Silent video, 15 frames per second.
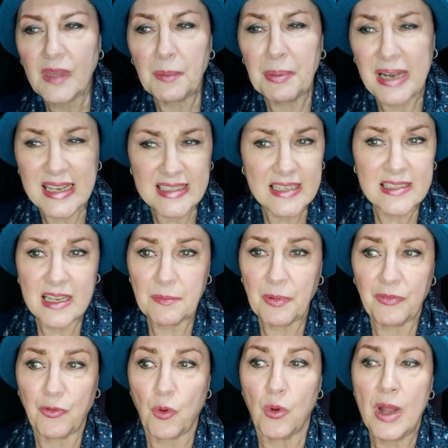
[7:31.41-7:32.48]
But as I said
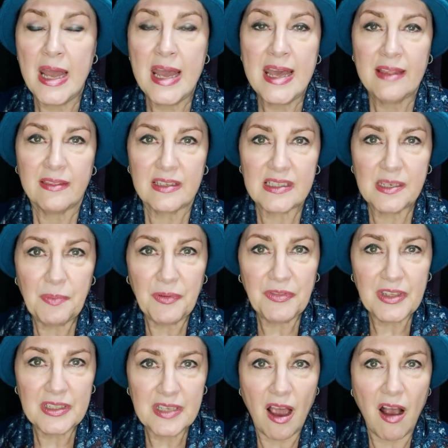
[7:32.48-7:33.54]
before, the tip of
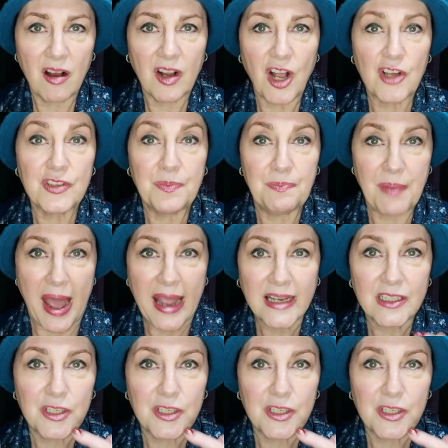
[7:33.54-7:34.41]
the tongue goes back